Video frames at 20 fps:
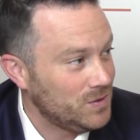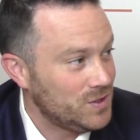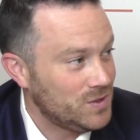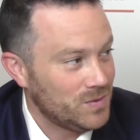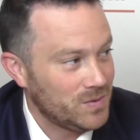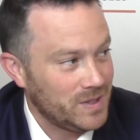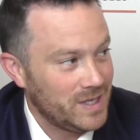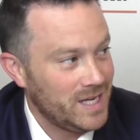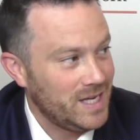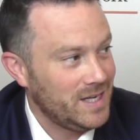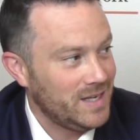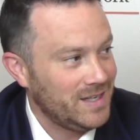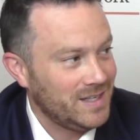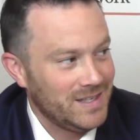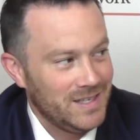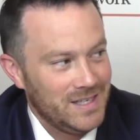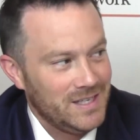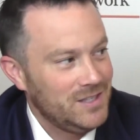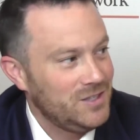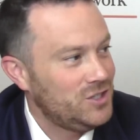so we're
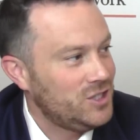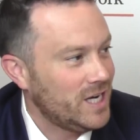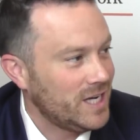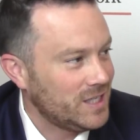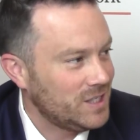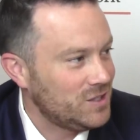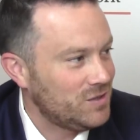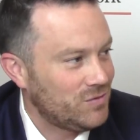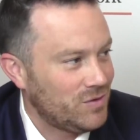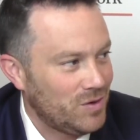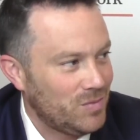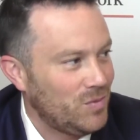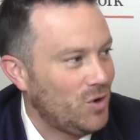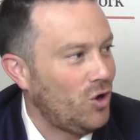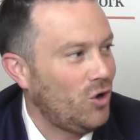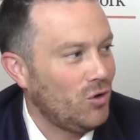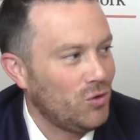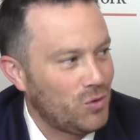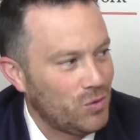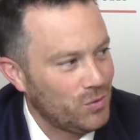getting checks from
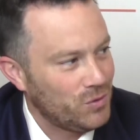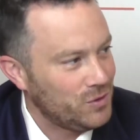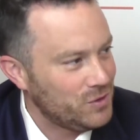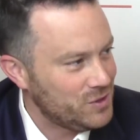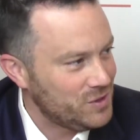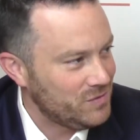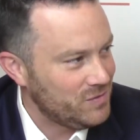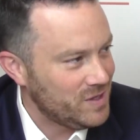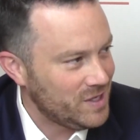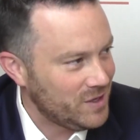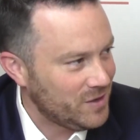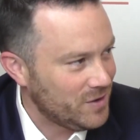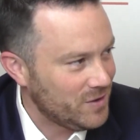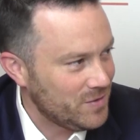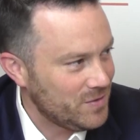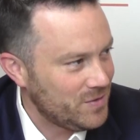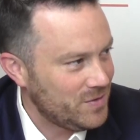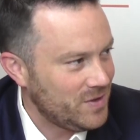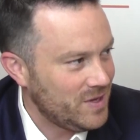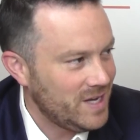all corners of the
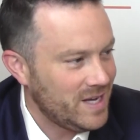earth,